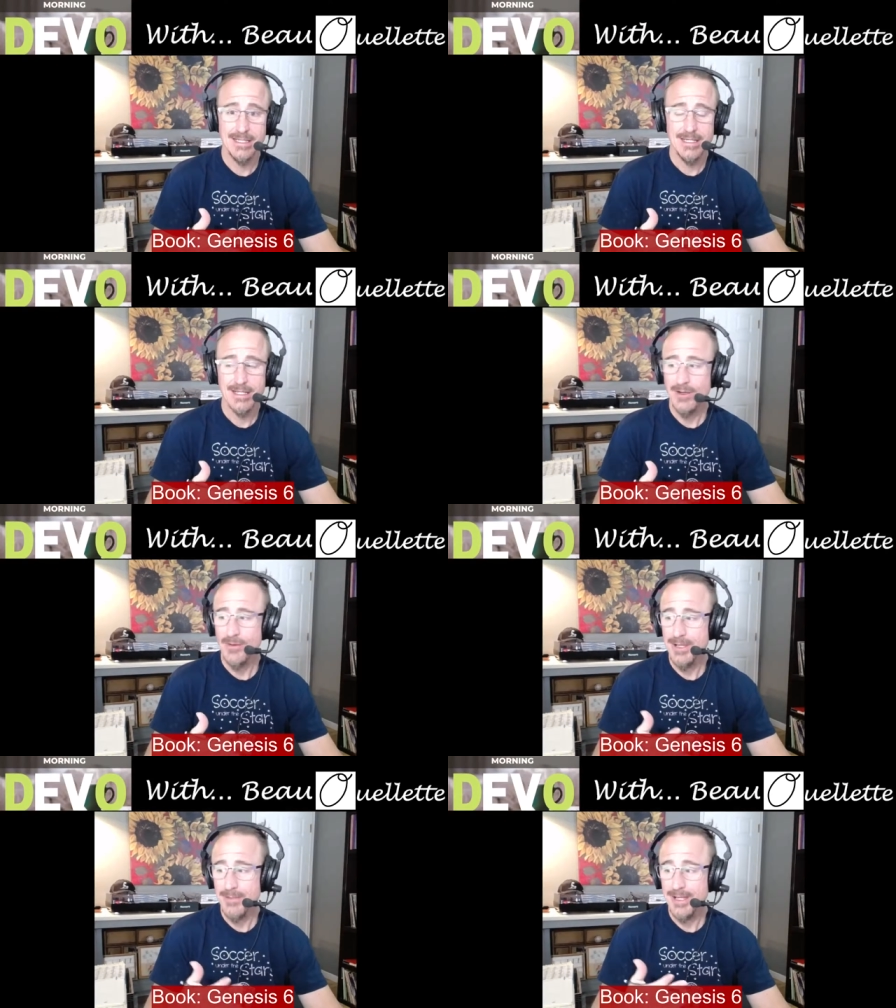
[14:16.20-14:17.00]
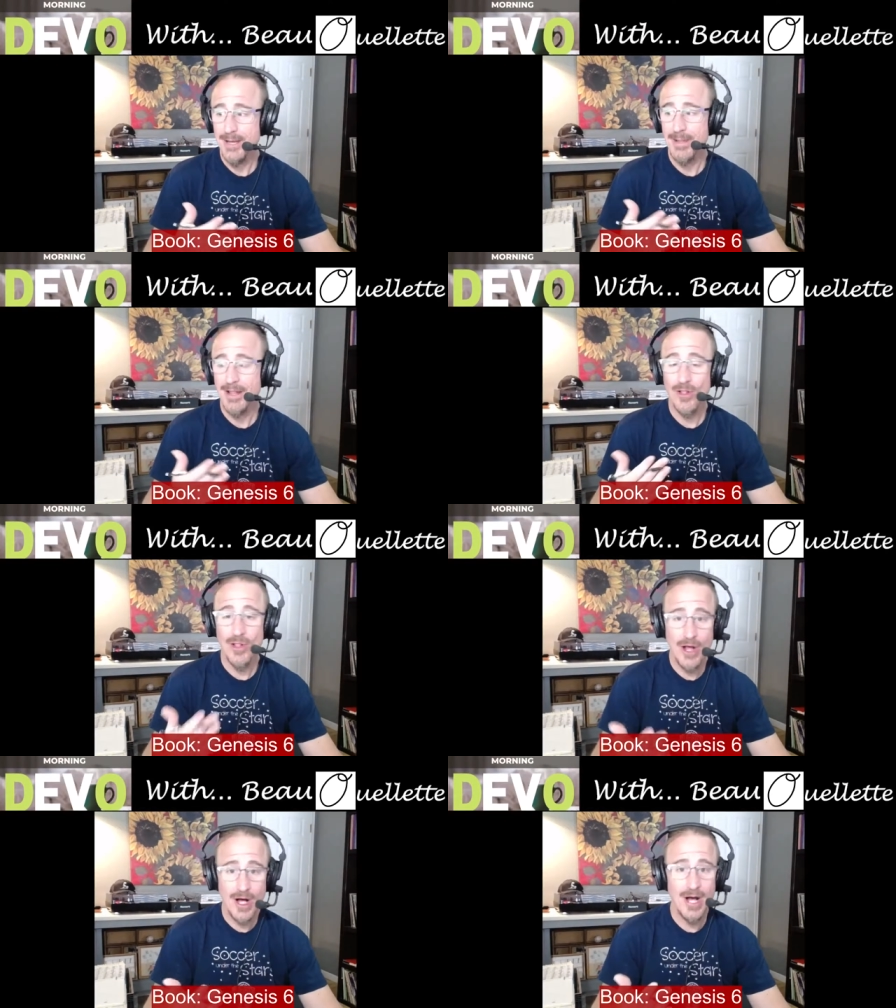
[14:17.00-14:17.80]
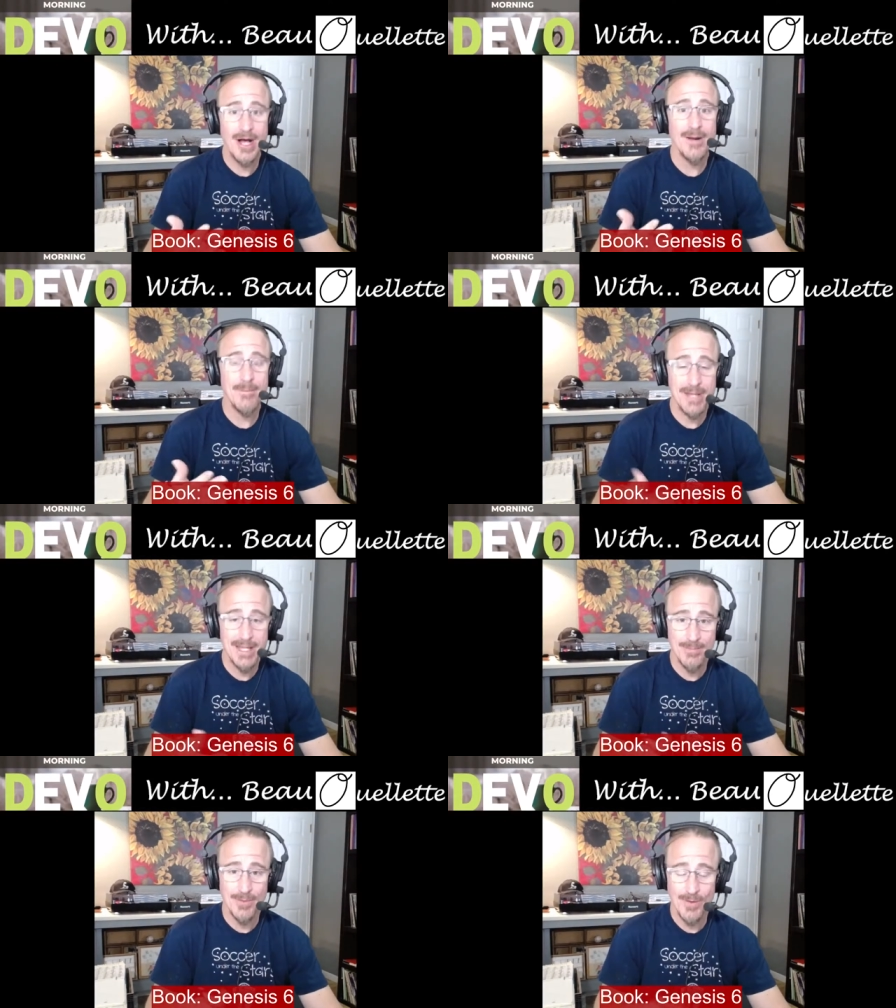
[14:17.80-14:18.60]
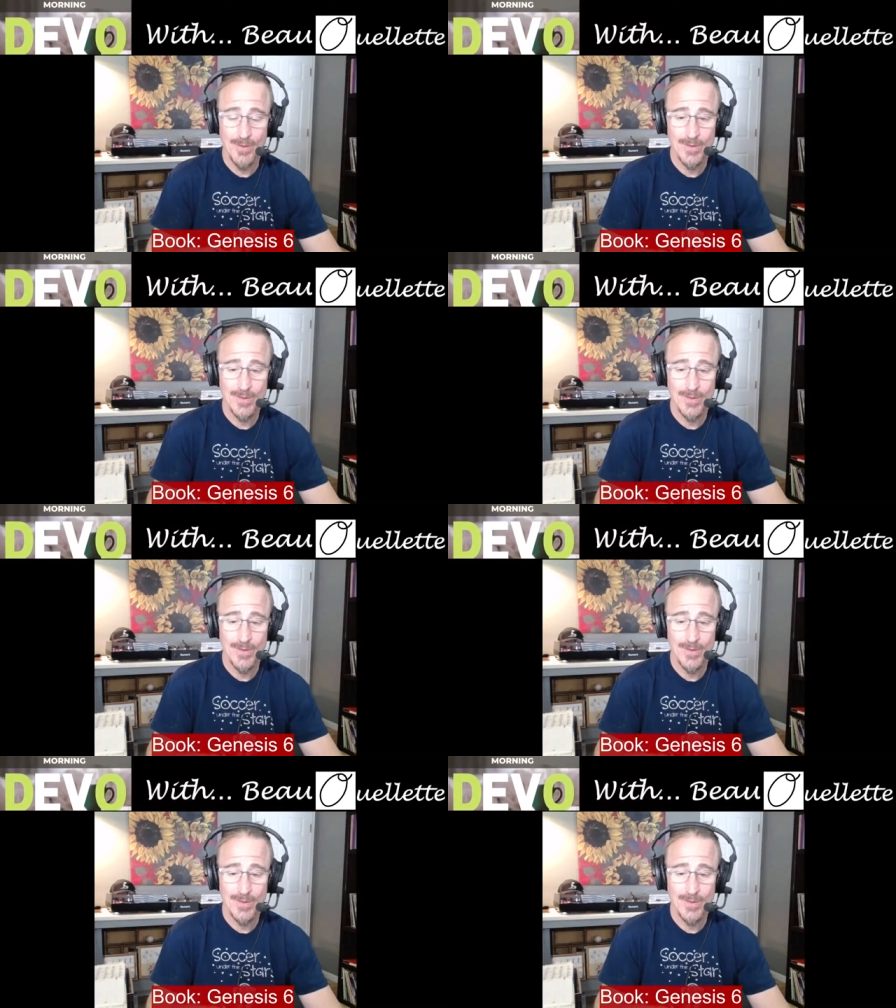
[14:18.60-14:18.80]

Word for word: You know, we'd be up a lot of people.